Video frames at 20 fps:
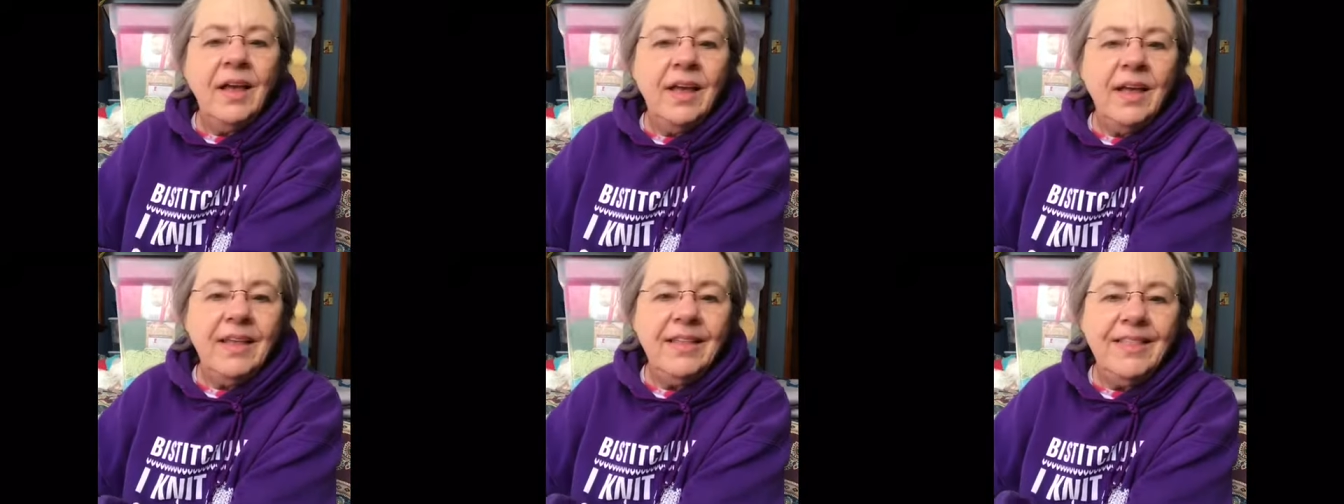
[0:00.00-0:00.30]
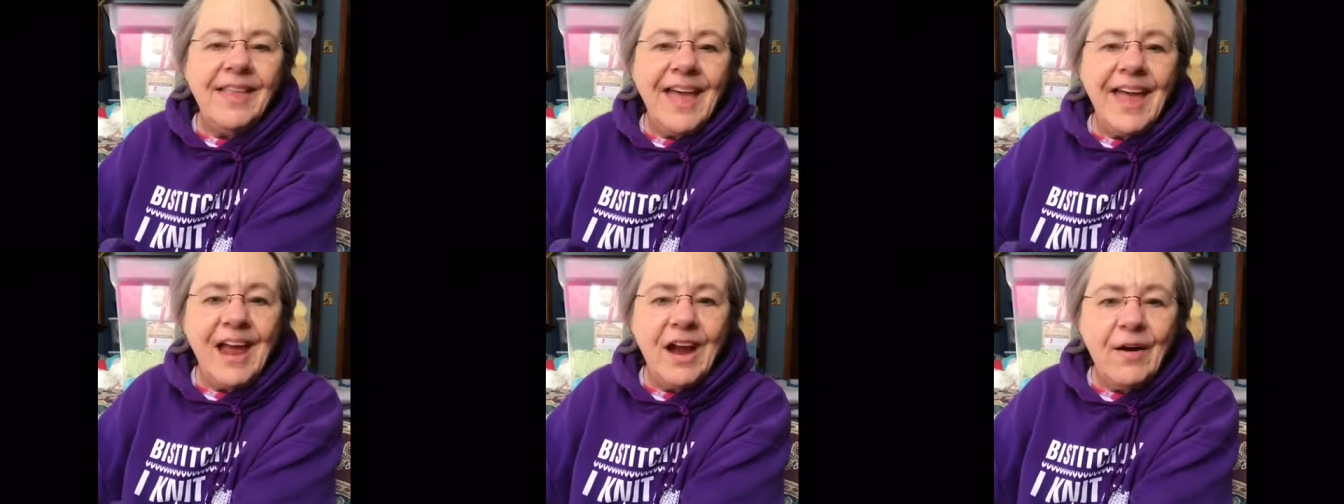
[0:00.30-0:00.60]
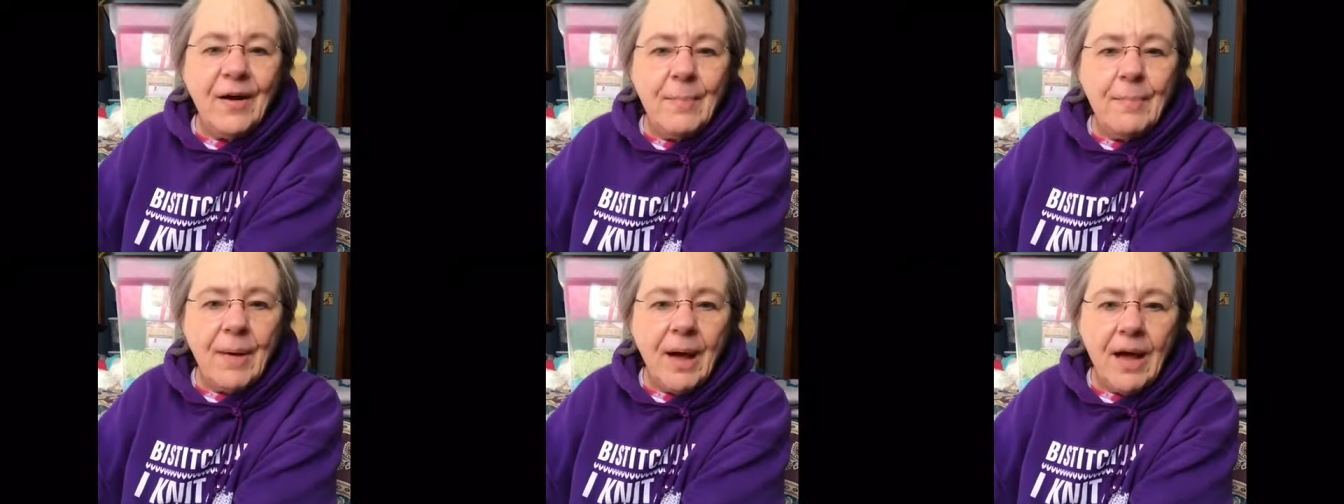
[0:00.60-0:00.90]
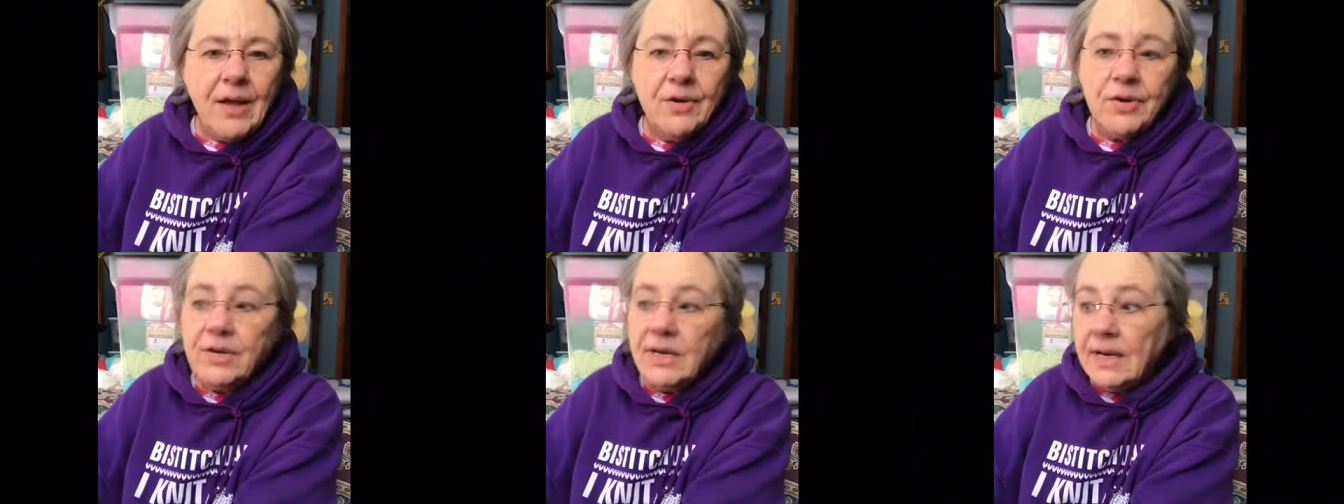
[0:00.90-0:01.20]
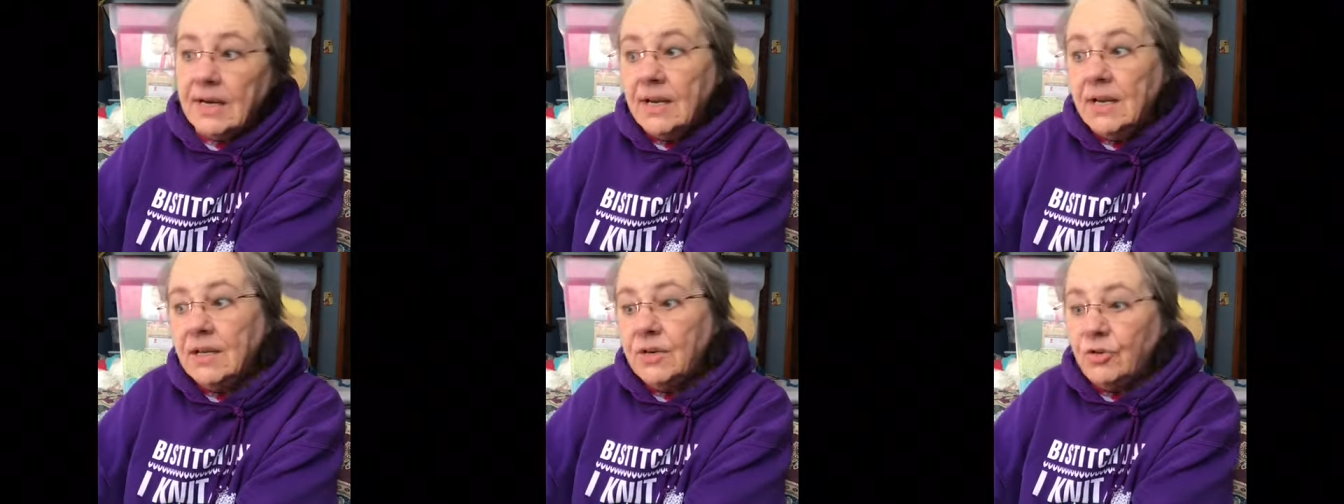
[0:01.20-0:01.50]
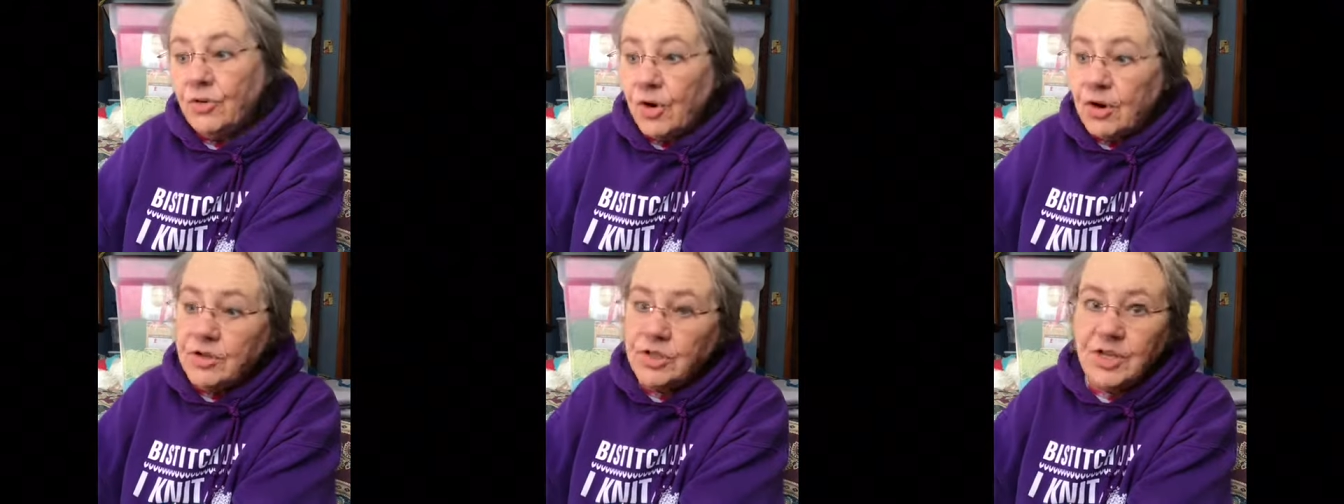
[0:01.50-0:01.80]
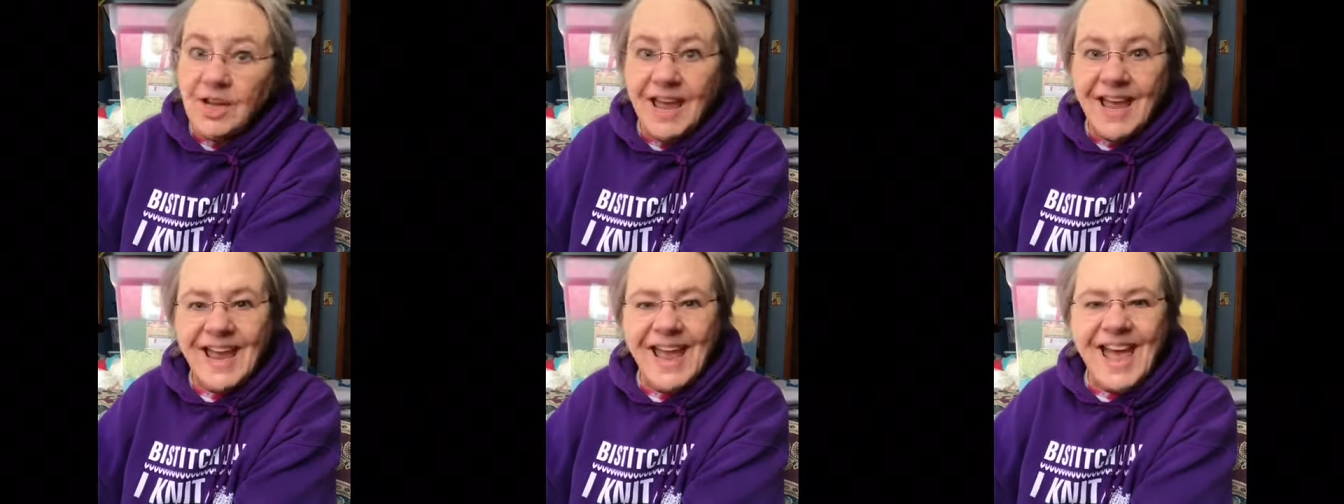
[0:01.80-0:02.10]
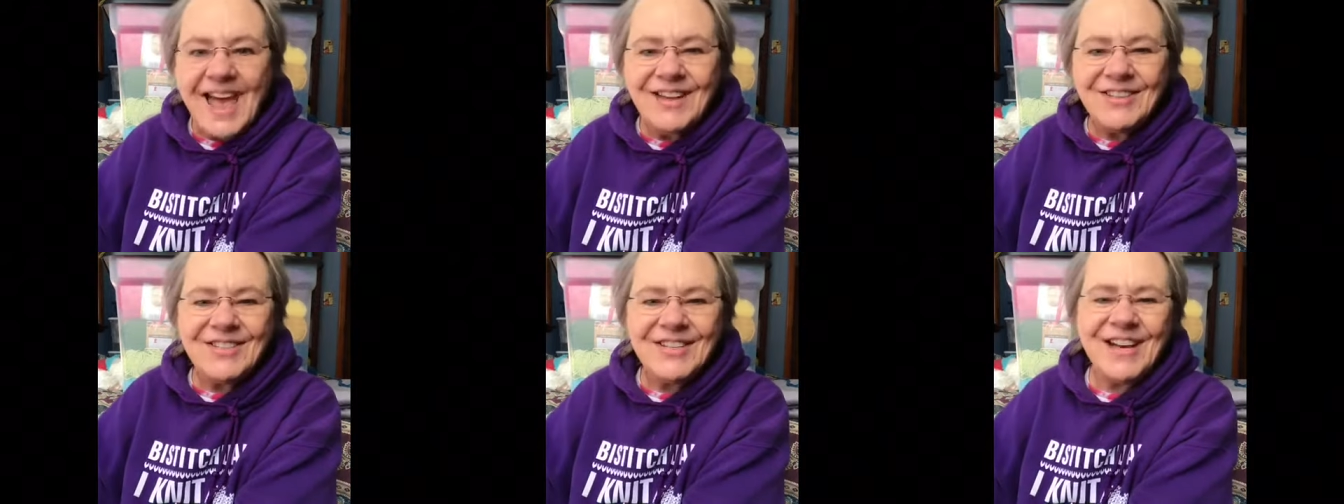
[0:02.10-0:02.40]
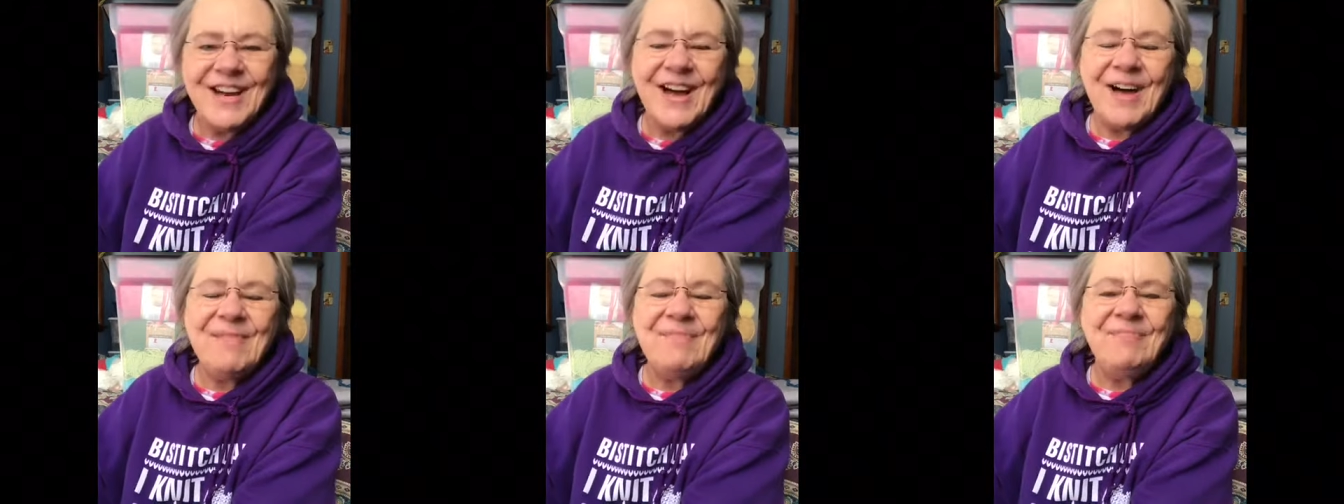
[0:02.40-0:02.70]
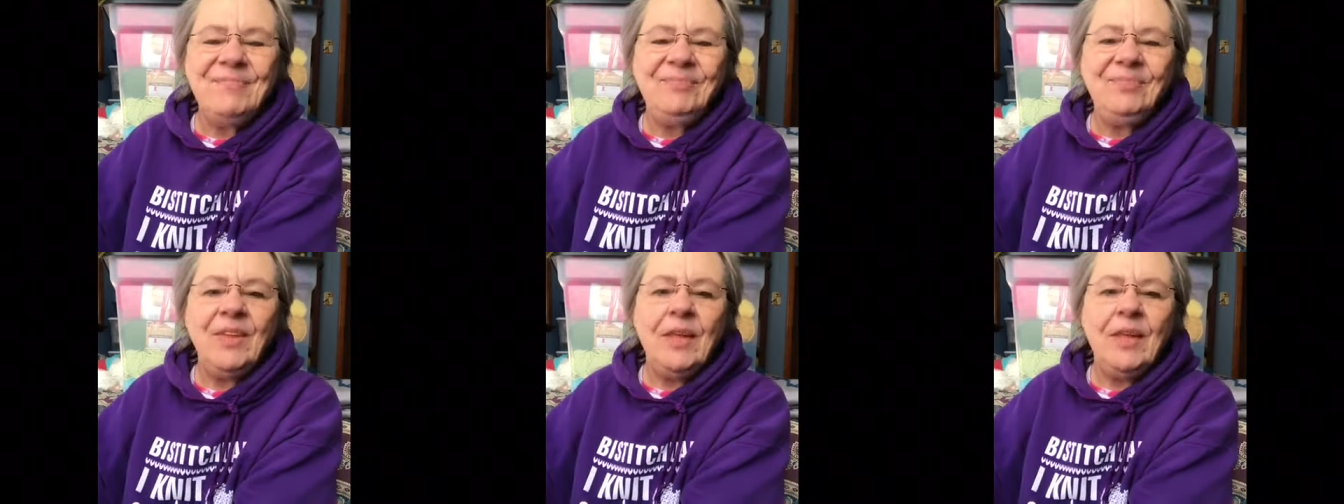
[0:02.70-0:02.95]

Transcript: in the Harry Potter Knitting and Crochet House Cup